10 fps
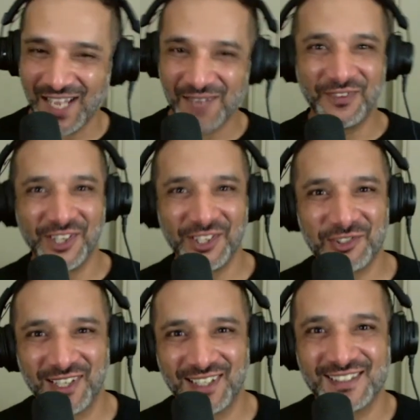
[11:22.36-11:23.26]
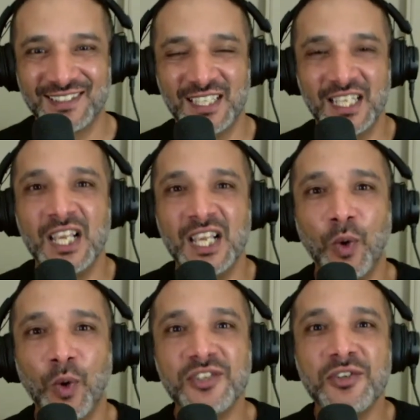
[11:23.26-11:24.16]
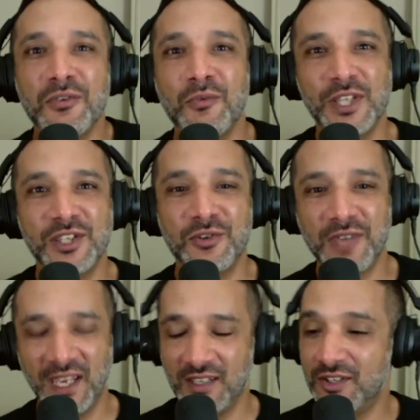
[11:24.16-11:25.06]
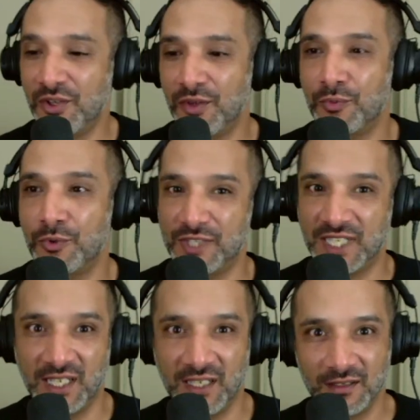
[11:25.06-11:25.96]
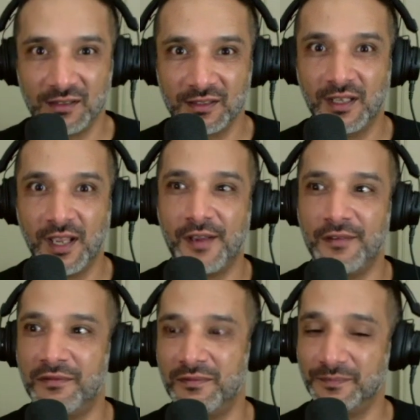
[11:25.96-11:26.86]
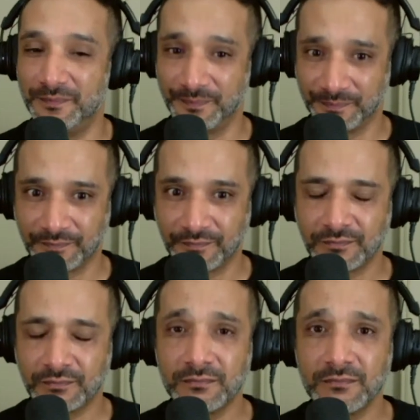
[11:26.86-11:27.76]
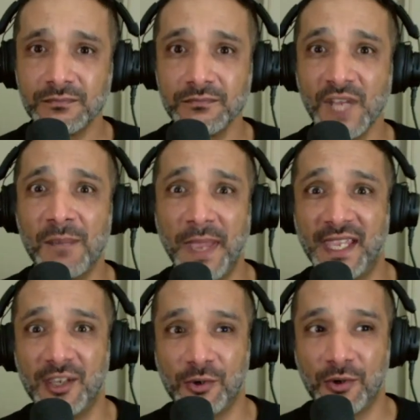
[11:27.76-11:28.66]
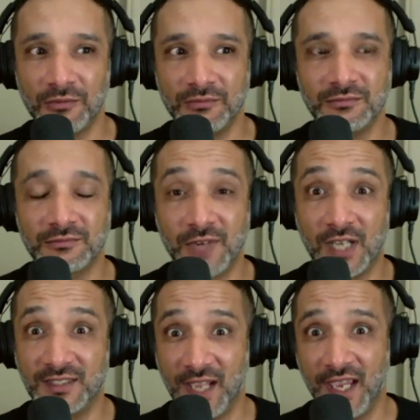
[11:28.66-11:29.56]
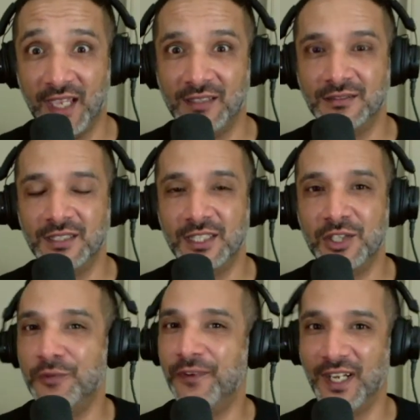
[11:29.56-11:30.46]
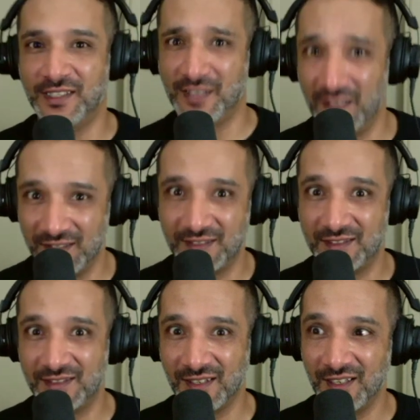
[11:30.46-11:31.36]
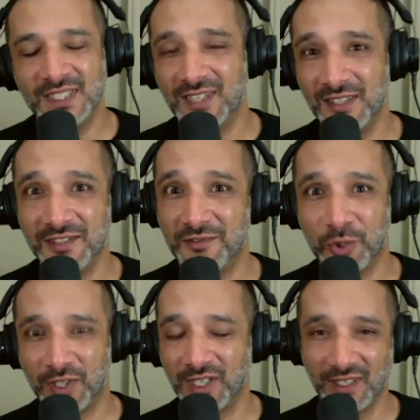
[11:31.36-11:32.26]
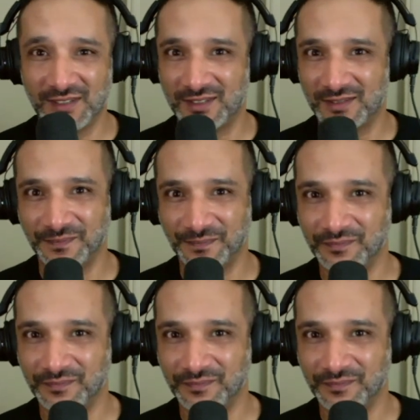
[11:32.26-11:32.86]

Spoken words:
I'm full of tricks. Once you get into the routine of making your own raw diet, you find tons of shortcuts,